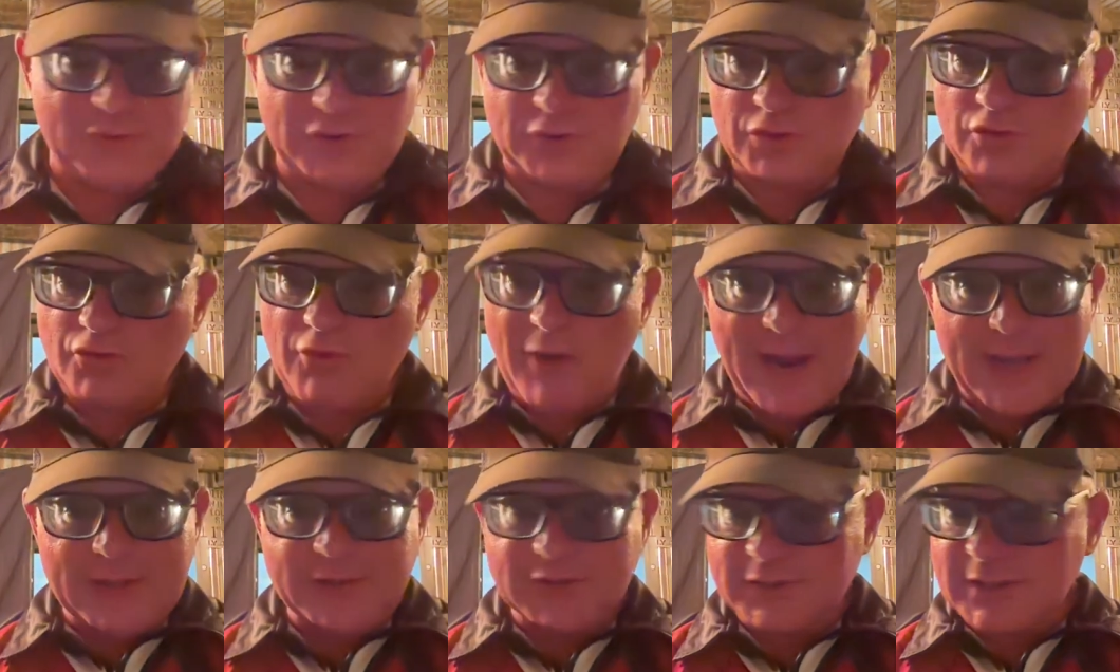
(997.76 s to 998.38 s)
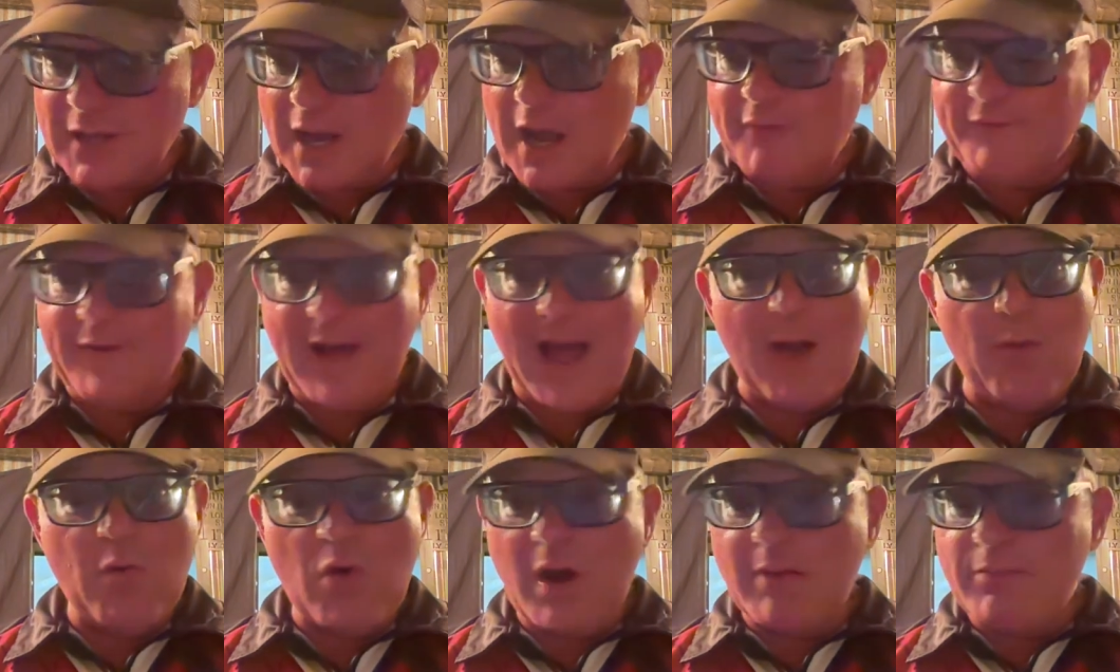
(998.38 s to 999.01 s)
is great stuff. I
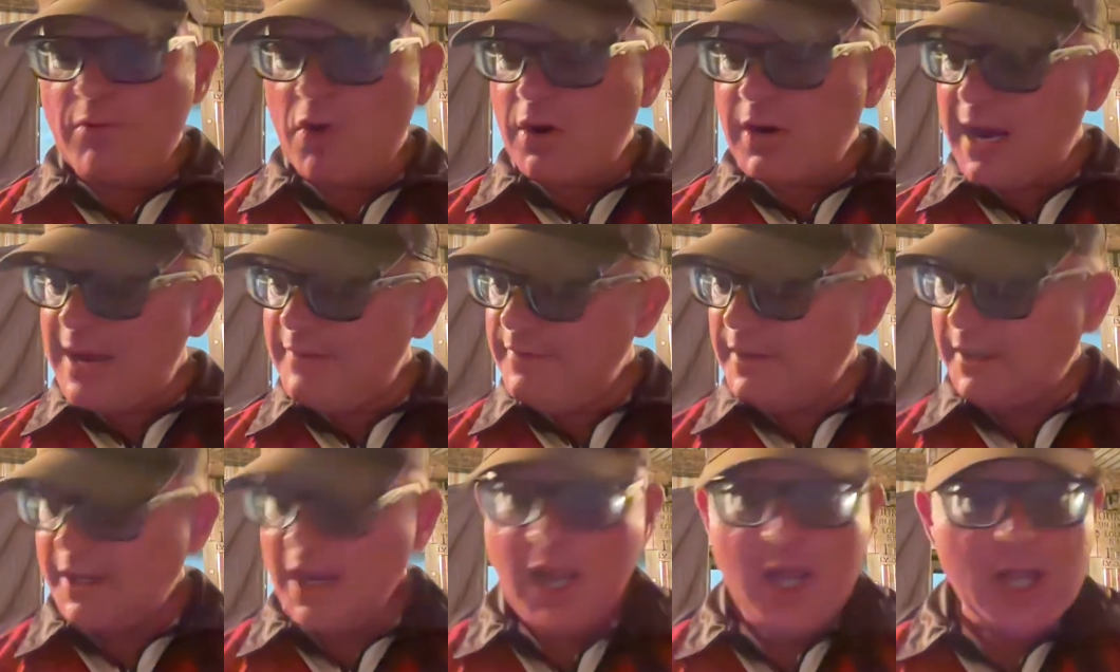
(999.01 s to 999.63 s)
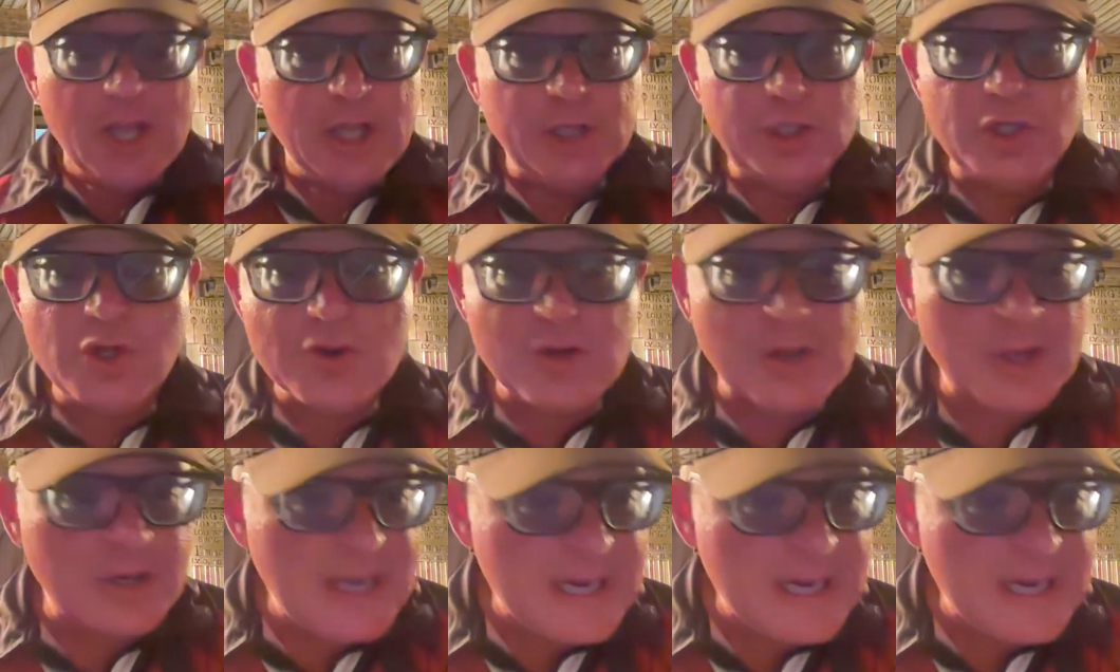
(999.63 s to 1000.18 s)
want more of it. You could